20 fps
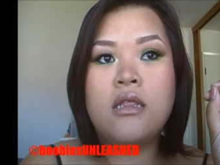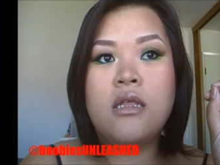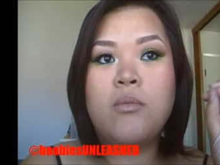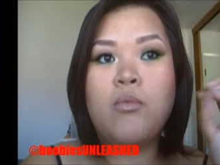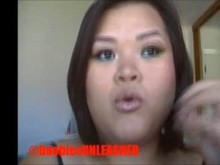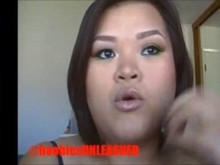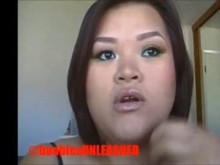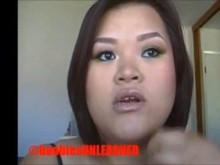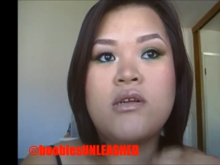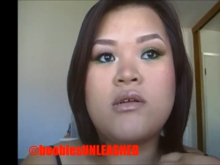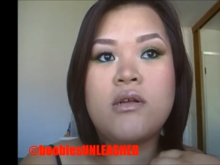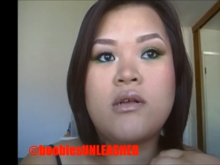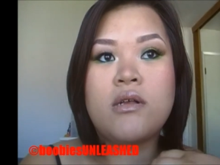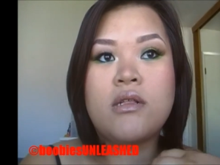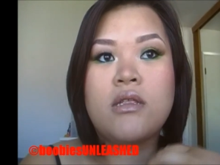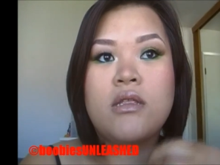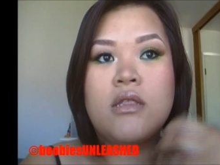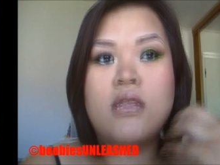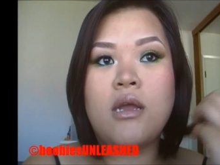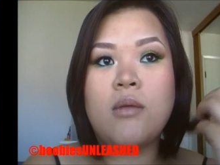the more
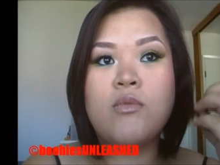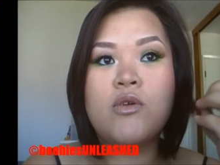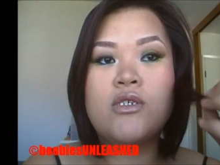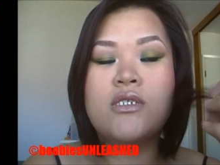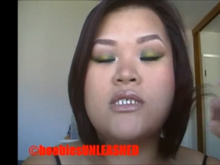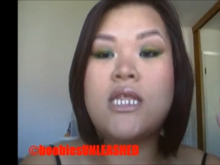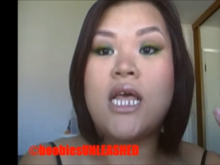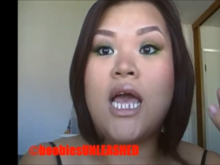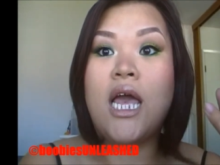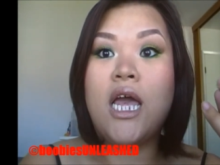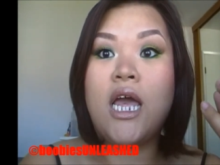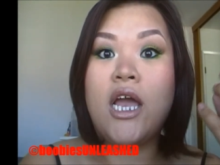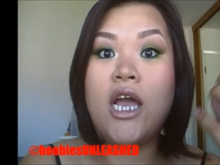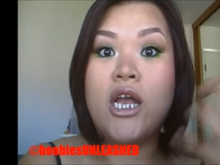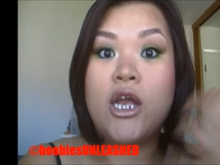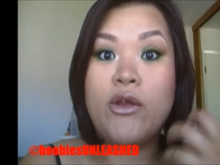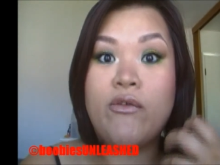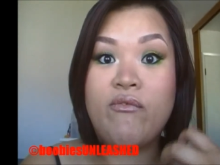numbers that a